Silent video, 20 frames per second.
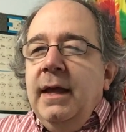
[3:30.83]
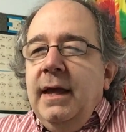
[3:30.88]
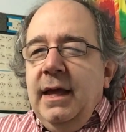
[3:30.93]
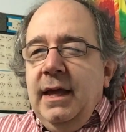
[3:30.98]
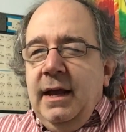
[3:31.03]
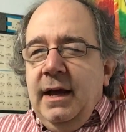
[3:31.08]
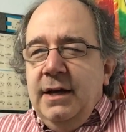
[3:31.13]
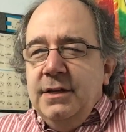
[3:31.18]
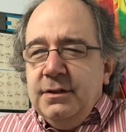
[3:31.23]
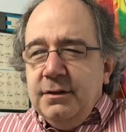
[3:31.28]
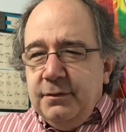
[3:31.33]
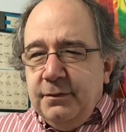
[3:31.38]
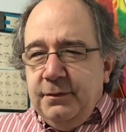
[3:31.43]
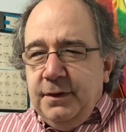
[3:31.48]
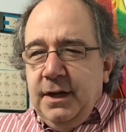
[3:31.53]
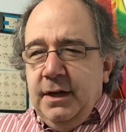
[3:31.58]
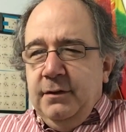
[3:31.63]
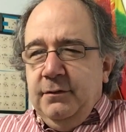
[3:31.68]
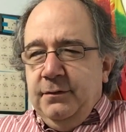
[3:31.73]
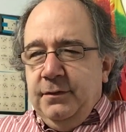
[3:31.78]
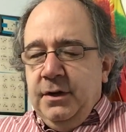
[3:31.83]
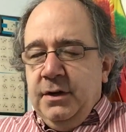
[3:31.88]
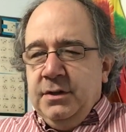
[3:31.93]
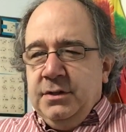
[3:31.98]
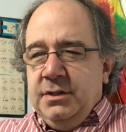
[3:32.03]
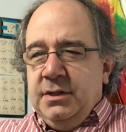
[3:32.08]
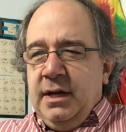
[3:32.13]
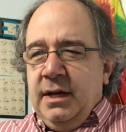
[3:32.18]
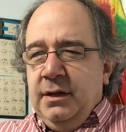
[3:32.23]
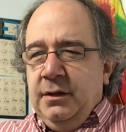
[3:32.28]
it has a
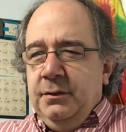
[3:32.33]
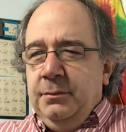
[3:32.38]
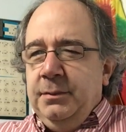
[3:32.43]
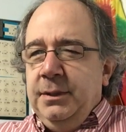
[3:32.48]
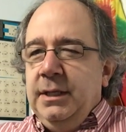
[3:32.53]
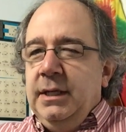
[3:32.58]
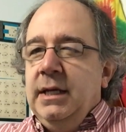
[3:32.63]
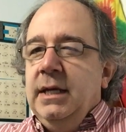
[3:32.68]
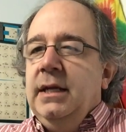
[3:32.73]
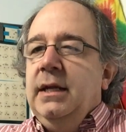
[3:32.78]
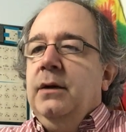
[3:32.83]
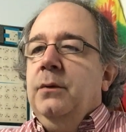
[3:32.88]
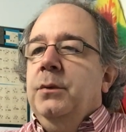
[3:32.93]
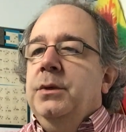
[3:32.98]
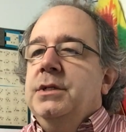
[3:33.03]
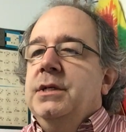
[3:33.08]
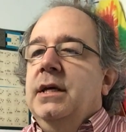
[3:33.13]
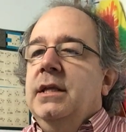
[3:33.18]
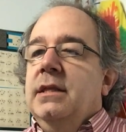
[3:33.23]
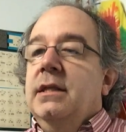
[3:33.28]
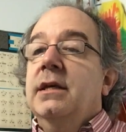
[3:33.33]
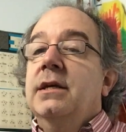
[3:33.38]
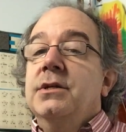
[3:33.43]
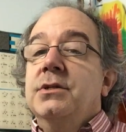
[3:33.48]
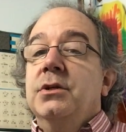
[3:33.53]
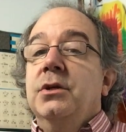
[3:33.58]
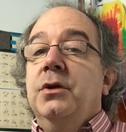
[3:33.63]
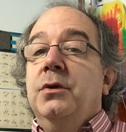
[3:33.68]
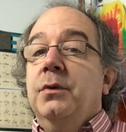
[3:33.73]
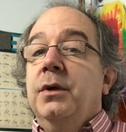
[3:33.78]
fanfare-styled beginning, which I think
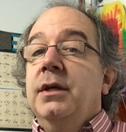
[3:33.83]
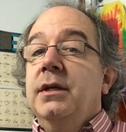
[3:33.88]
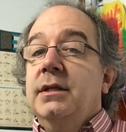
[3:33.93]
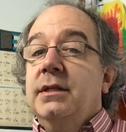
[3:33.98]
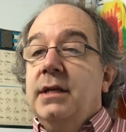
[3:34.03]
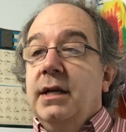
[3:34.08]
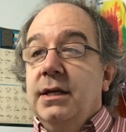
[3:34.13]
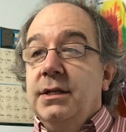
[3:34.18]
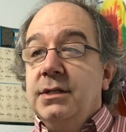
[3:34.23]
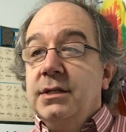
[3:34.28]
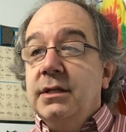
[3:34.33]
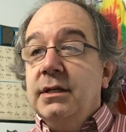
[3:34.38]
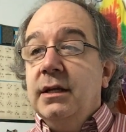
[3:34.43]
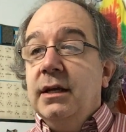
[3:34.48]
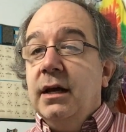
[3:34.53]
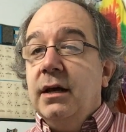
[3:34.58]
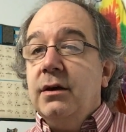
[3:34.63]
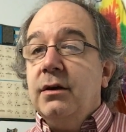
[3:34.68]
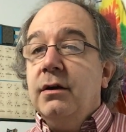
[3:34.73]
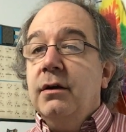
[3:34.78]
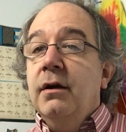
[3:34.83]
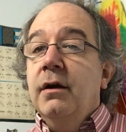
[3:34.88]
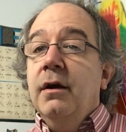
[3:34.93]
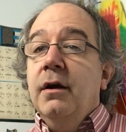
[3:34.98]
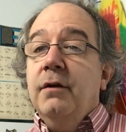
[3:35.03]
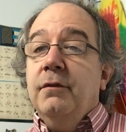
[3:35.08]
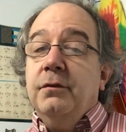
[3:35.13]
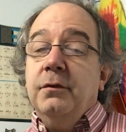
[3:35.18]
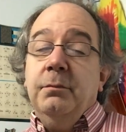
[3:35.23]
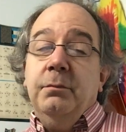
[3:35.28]
is a great attention getter
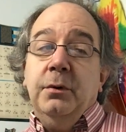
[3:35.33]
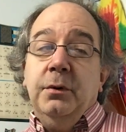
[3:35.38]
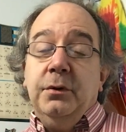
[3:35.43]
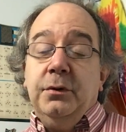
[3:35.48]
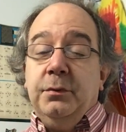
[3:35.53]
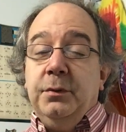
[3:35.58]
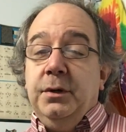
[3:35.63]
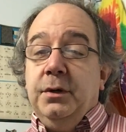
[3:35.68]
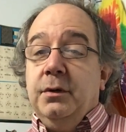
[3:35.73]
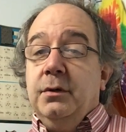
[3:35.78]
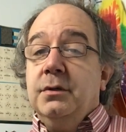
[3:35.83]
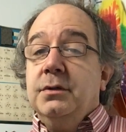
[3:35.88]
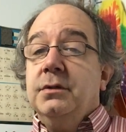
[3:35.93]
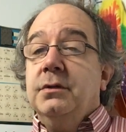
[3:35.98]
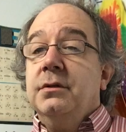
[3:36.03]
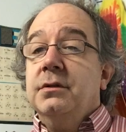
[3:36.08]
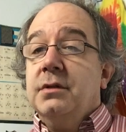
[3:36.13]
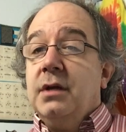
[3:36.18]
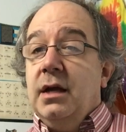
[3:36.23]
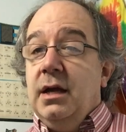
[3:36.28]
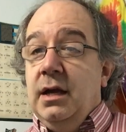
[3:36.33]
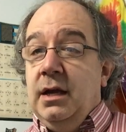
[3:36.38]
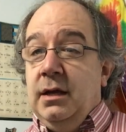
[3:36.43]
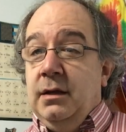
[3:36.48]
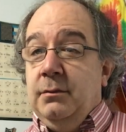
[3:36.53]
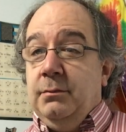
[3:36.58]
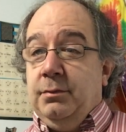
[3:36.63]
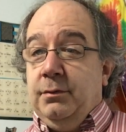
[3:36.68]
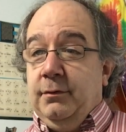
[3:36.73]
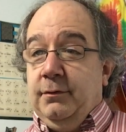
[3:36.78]
for both rehearsals
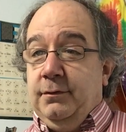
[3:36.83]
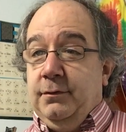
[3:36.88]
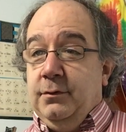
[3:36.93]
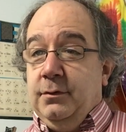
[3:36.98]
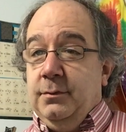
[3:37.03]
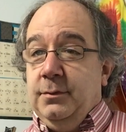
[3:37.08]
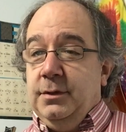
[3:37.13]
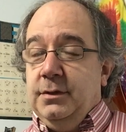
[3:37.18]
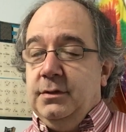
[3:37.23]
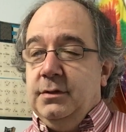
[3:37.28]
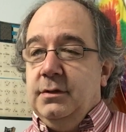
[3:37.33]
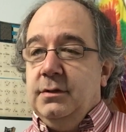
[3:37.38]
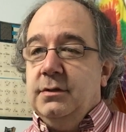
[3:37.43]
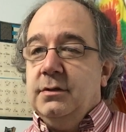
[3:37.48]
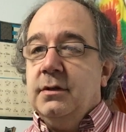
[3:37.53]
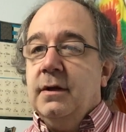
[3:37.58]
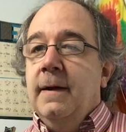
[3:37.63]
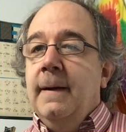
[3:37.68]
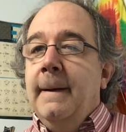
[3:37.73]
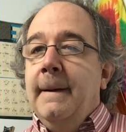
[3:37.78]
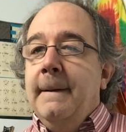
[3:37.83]
and performances.